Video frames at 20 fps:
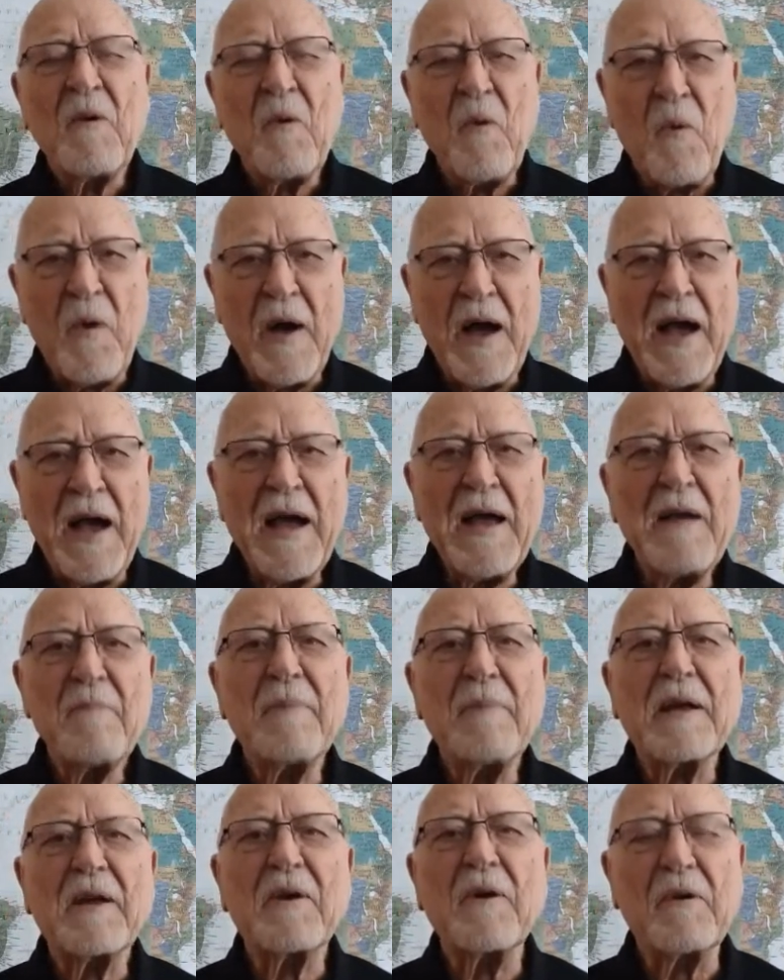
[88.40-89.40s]
Why?
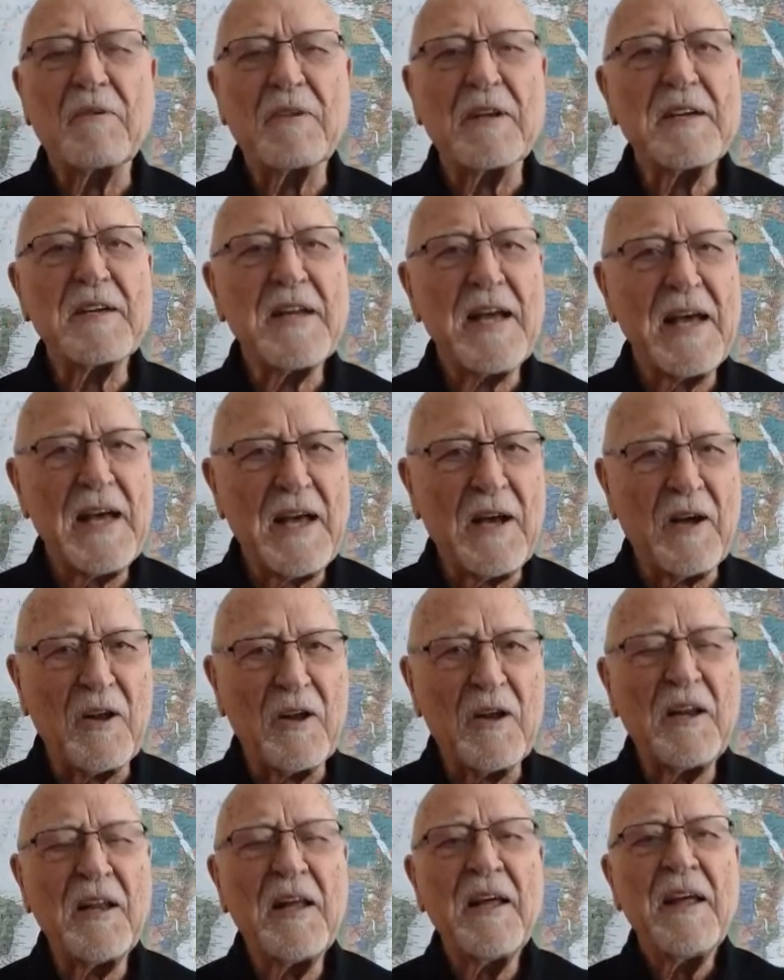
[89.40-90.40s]
Because a
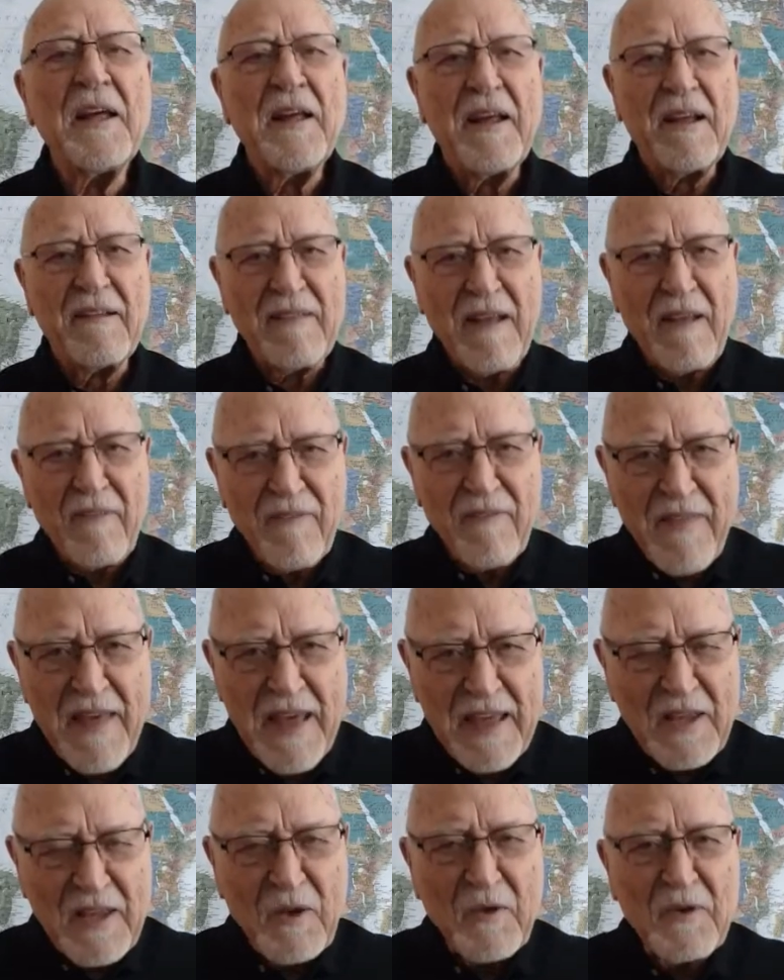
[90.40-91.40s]
tel is that
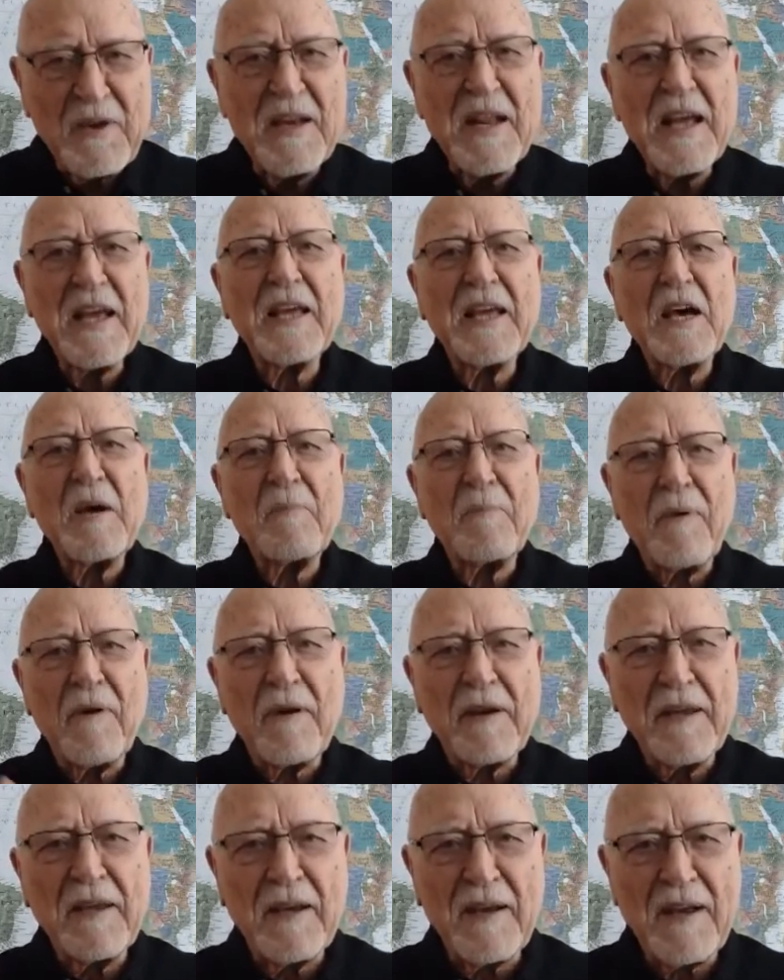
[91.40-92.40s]
thing you dig up
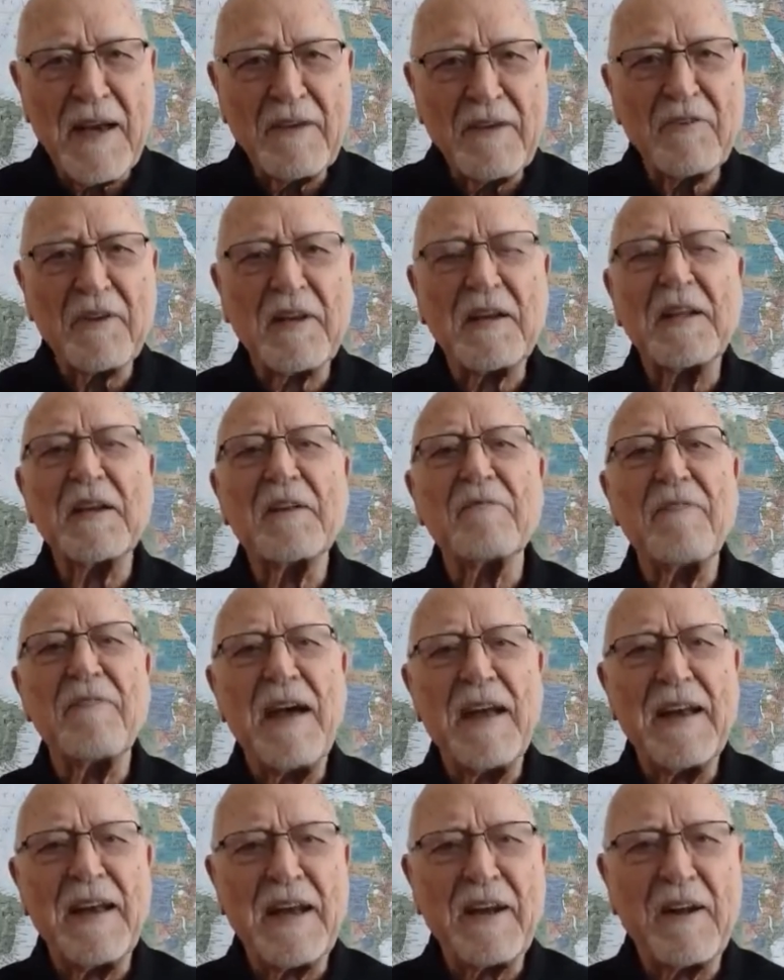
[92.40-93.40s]
archaeologically to
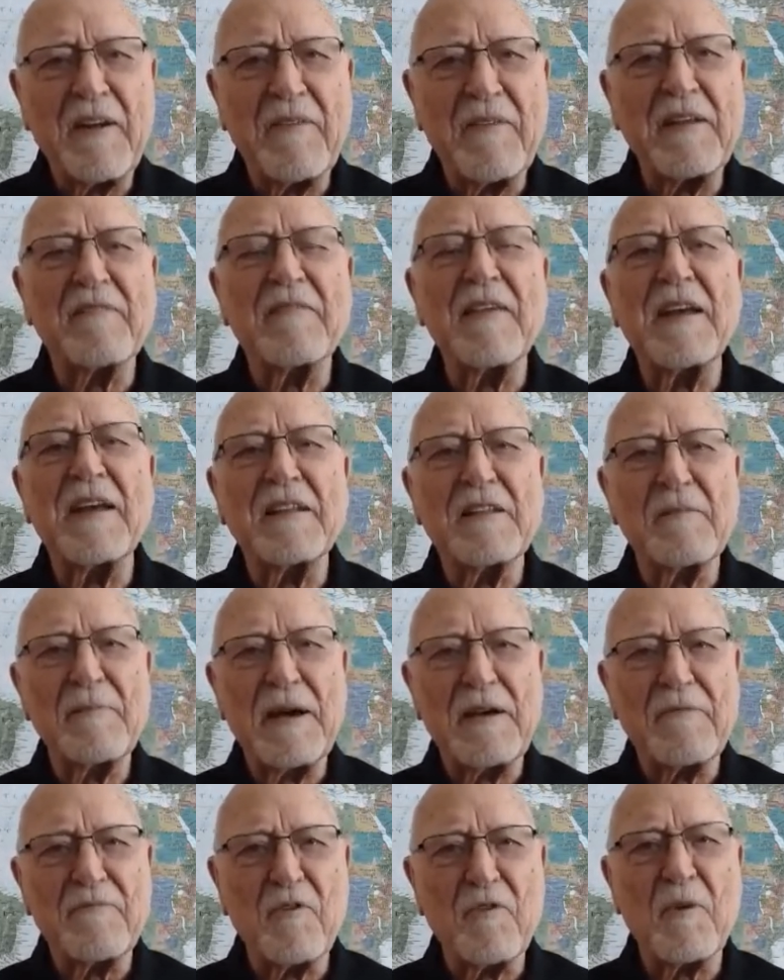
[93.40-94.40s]
find out all these things
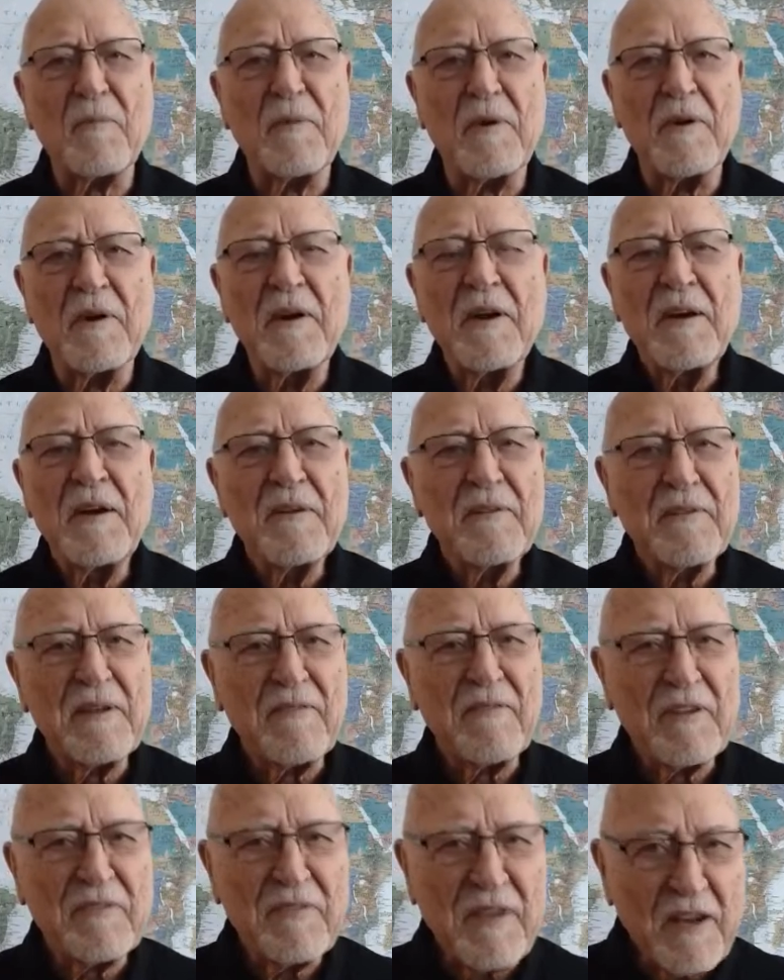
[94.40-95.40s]
about former
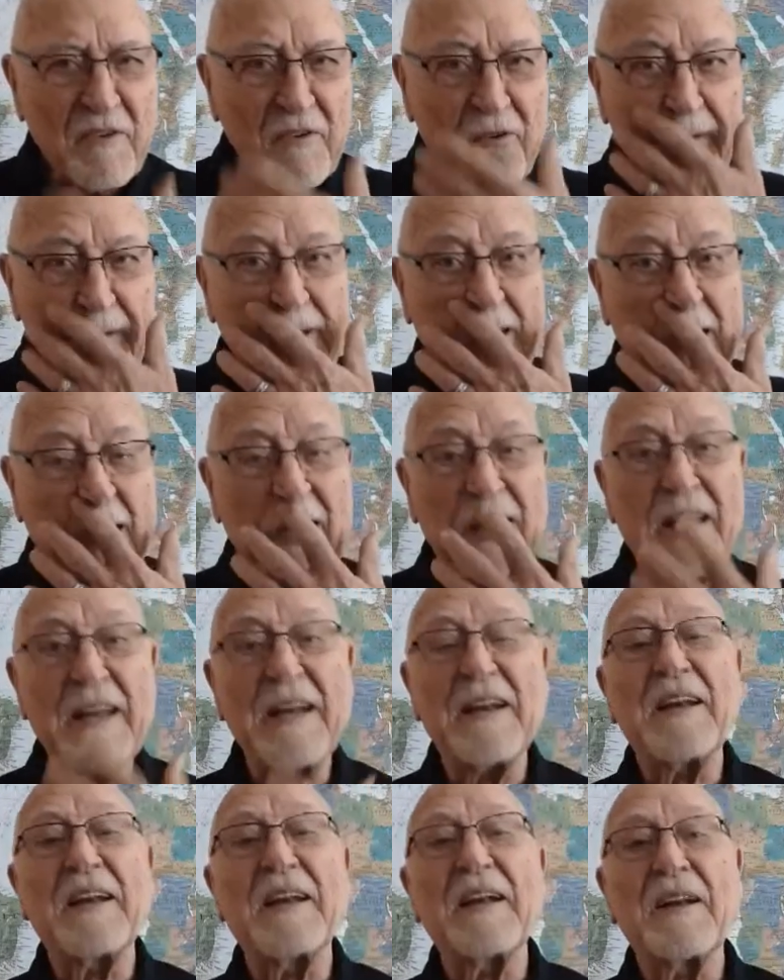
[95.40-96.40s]
civilizations
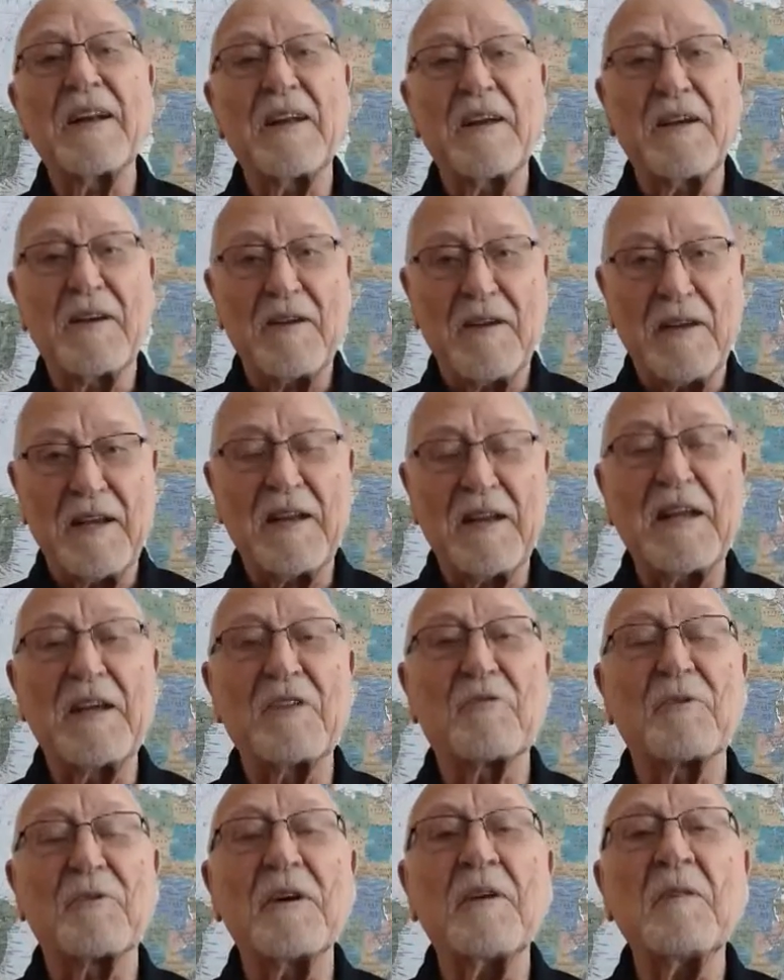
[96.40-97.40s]
in
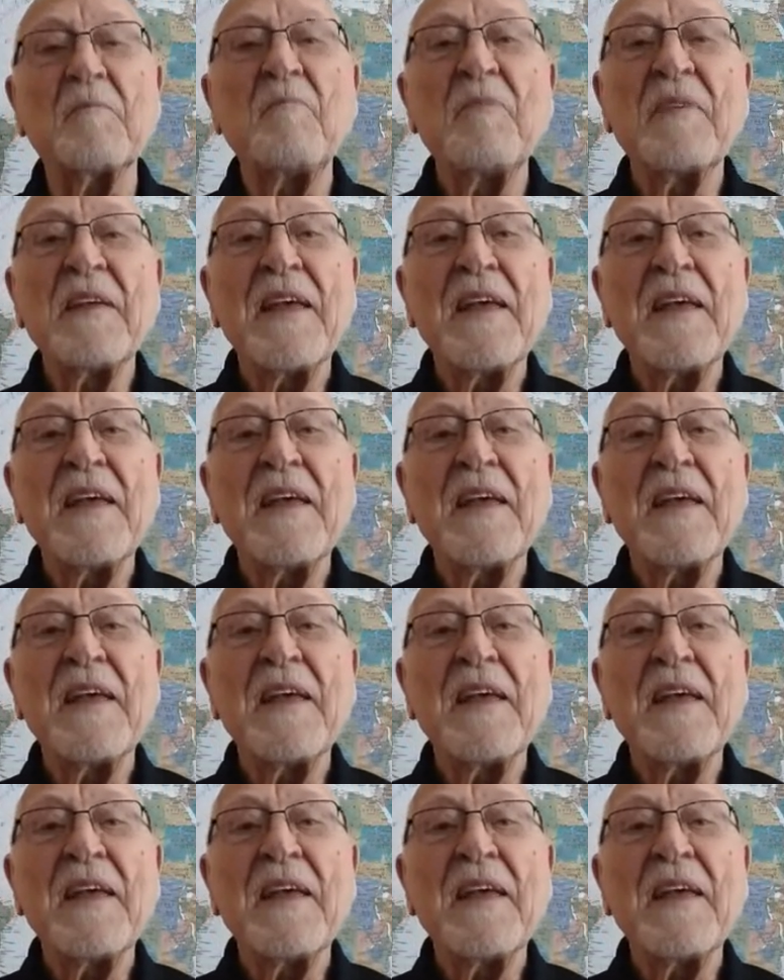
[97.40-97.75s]
Israel.